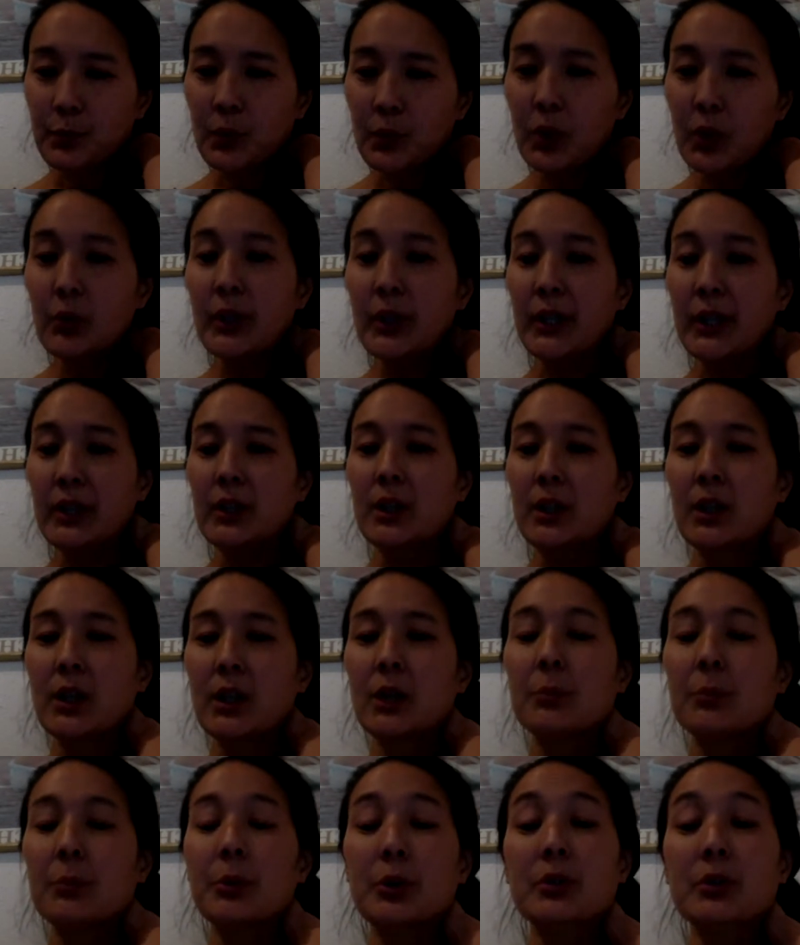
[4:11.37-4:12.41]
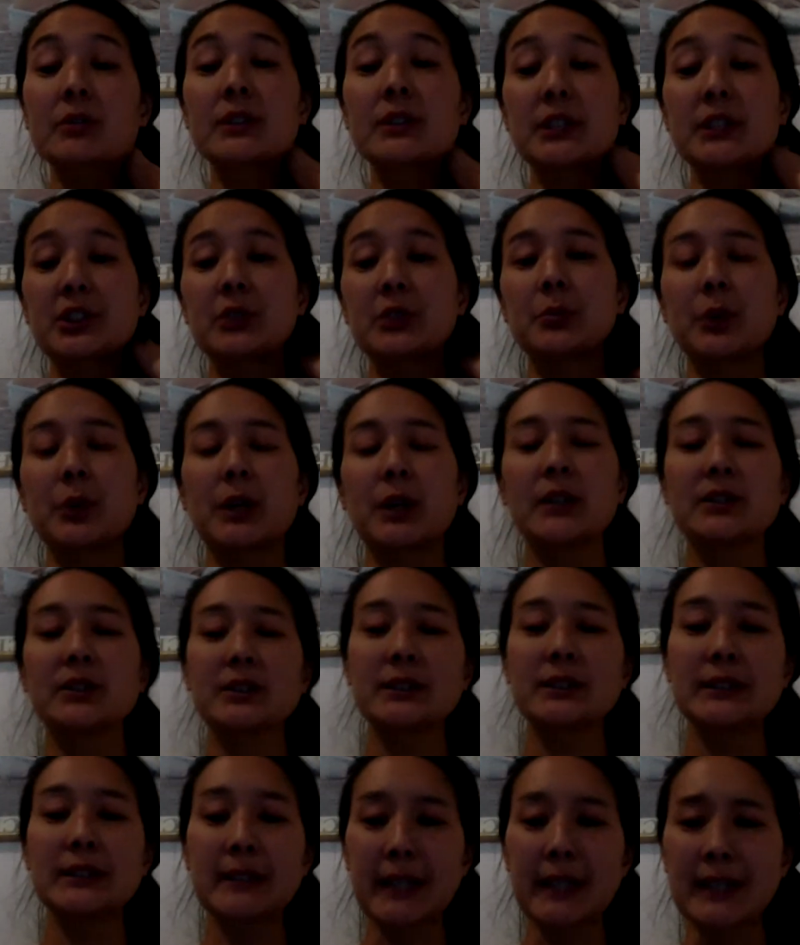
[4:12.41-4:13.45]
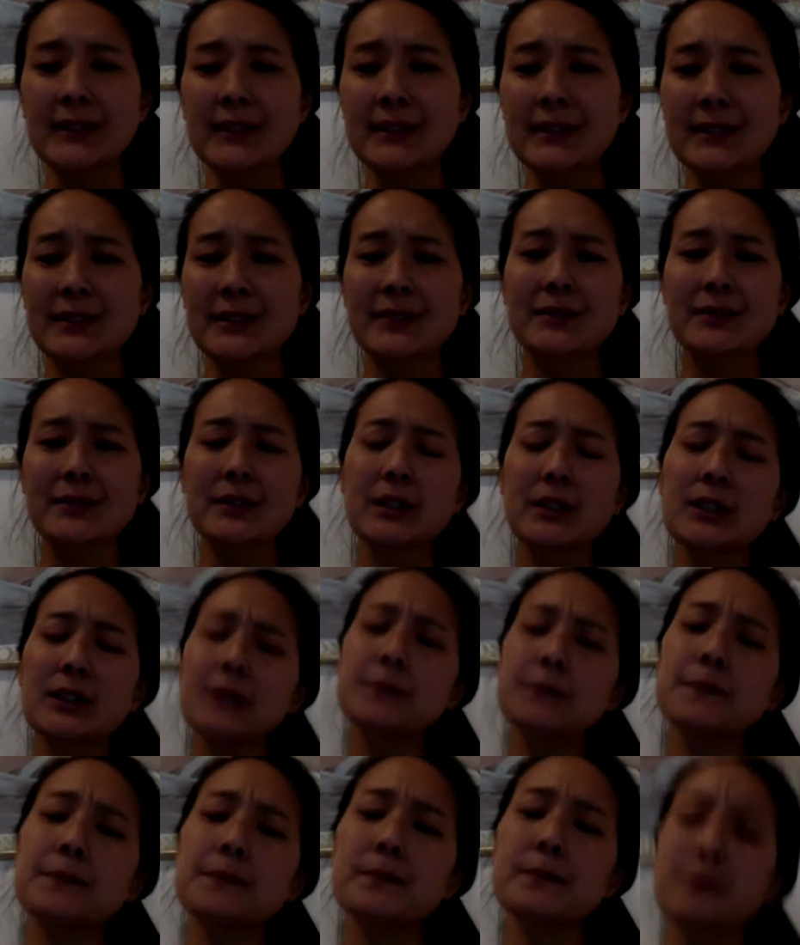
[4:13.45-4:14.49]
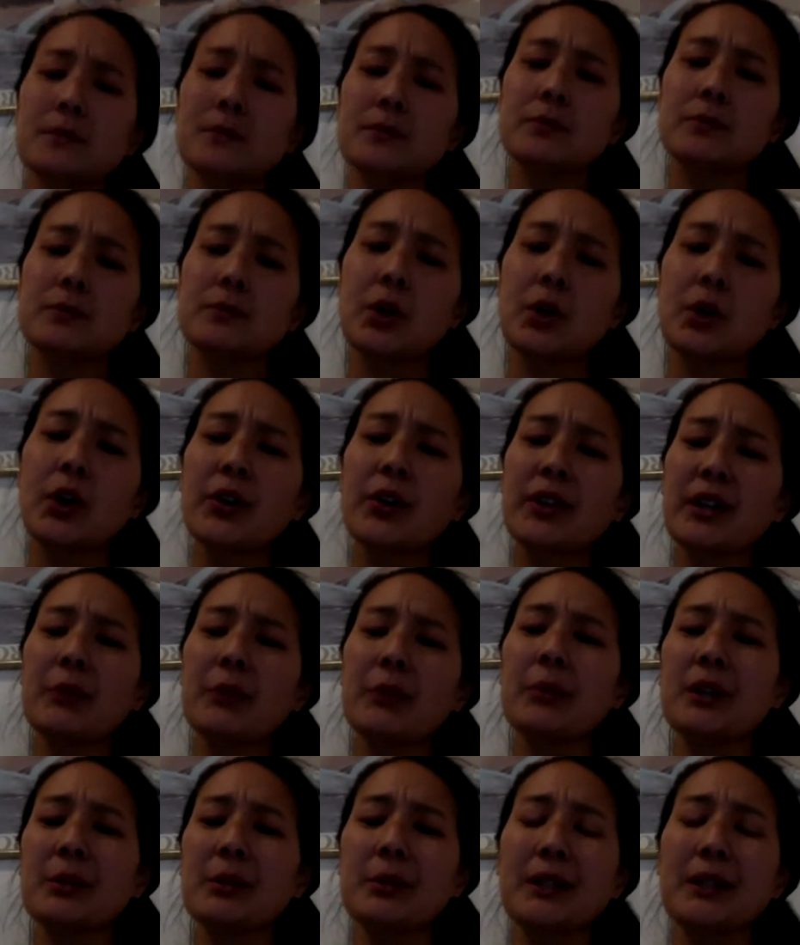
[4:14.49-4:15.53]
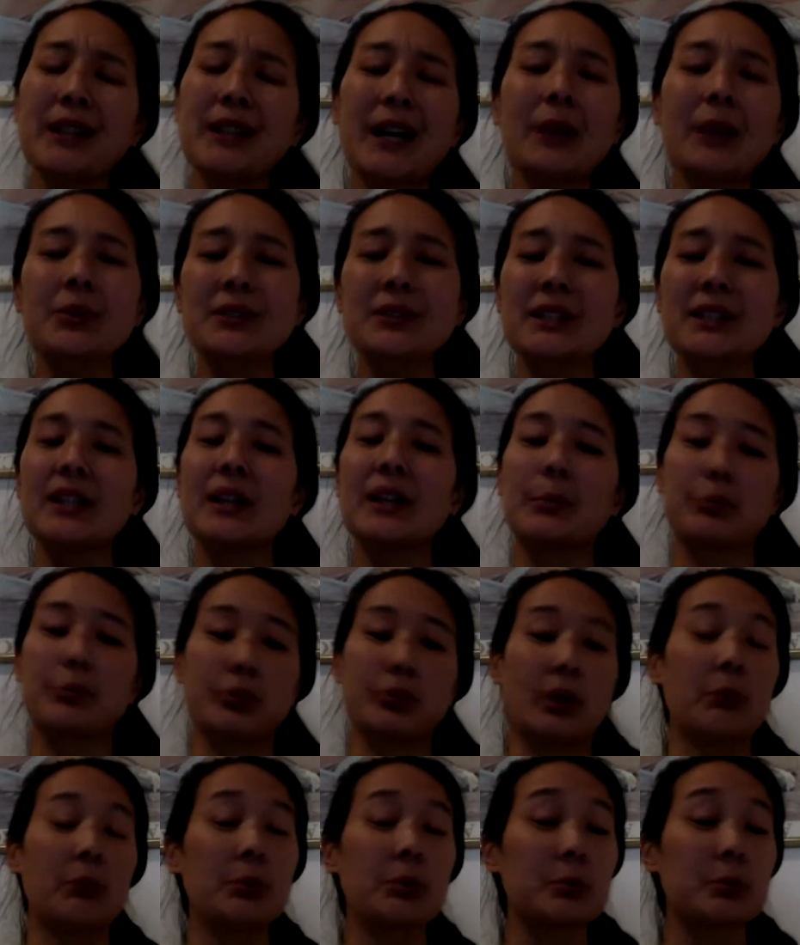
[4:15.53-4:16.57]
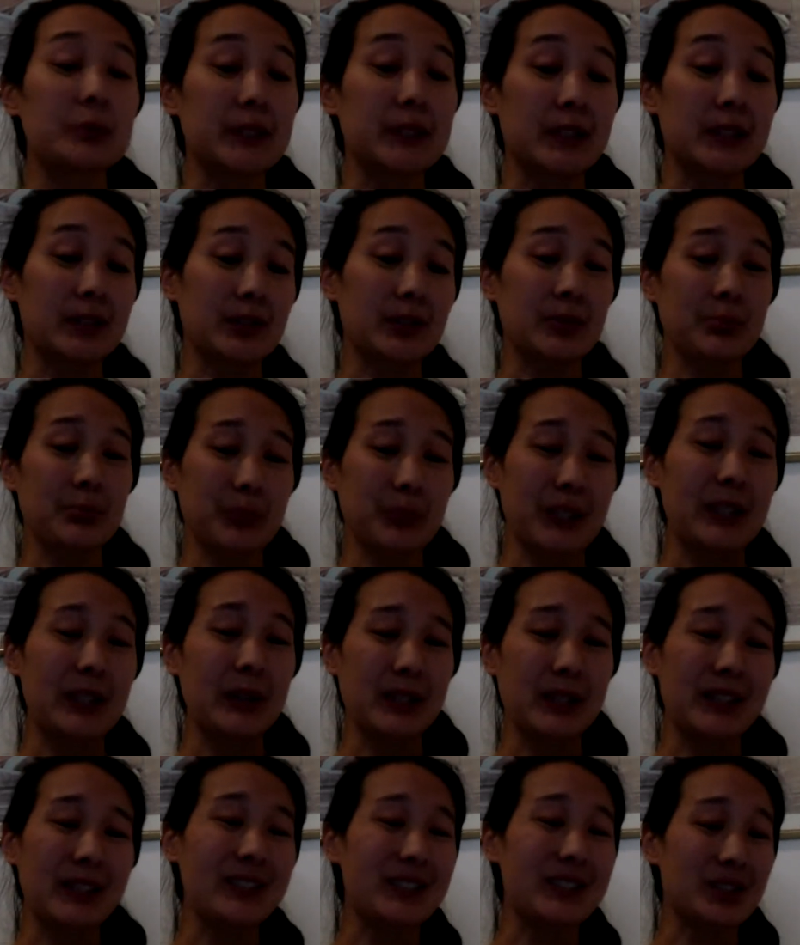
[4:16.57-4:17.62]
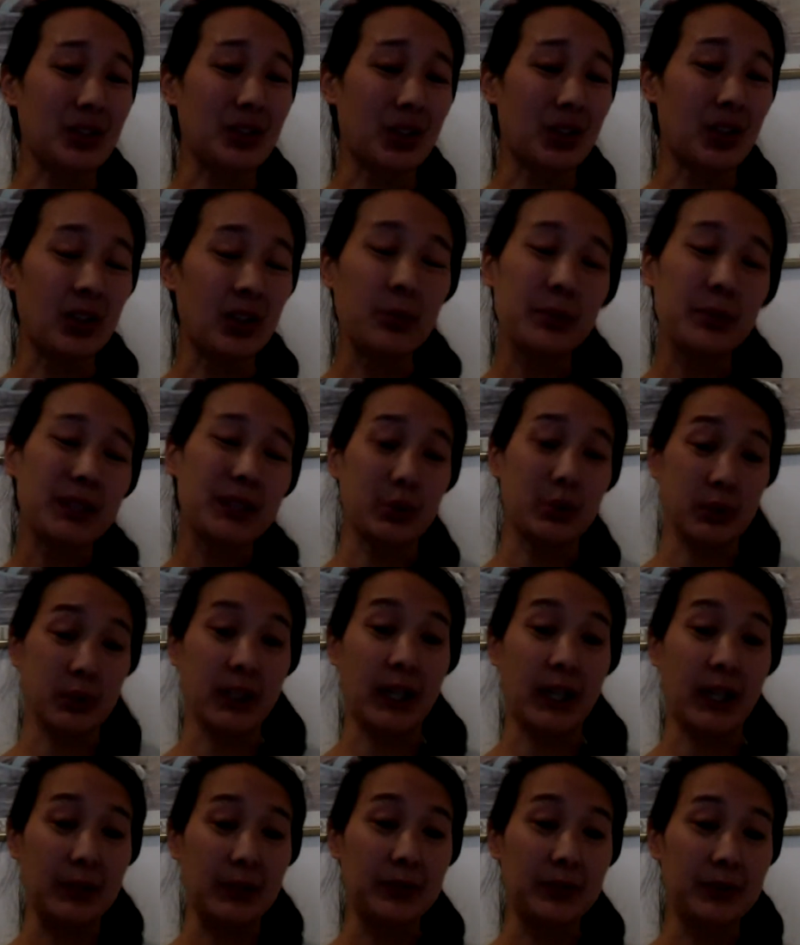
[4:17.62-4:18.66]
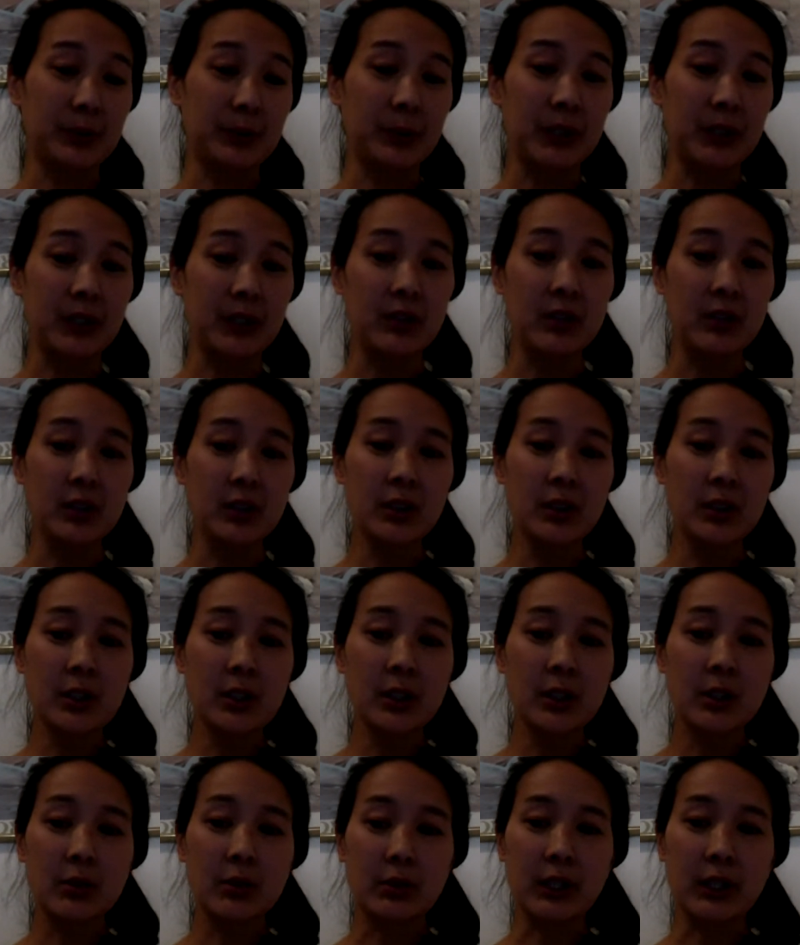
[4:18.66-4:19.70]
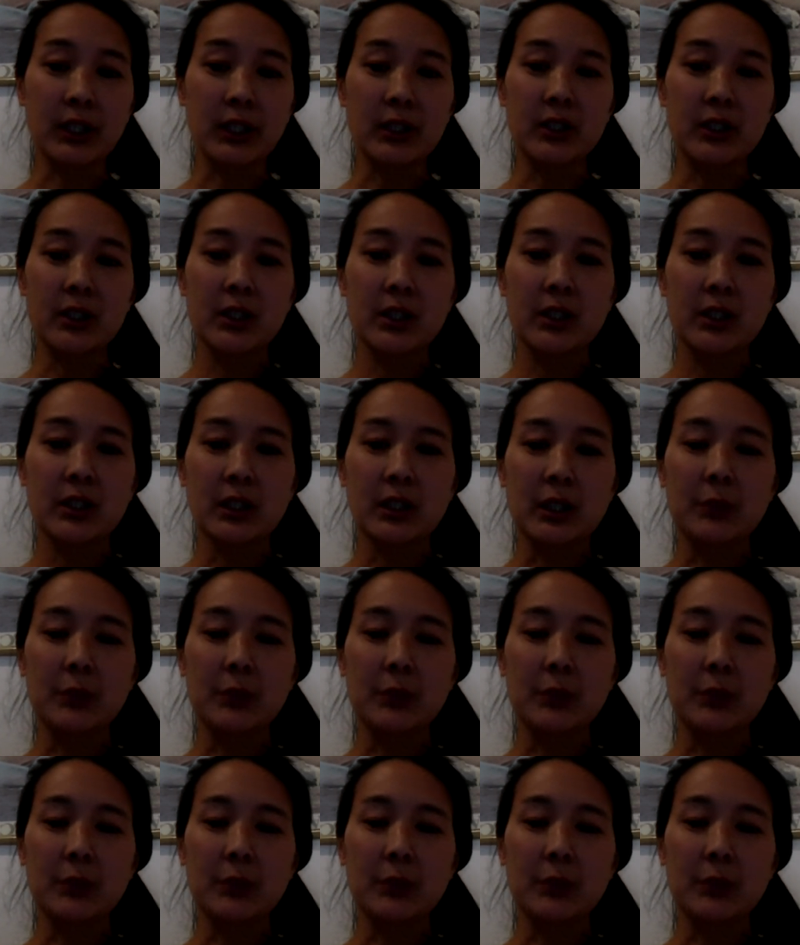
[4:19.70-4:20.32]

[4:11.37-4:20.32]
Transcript: Okay, percolation ponds, yes. Are they man-made? I would say they probably in many cases are, but they don't have to be, right?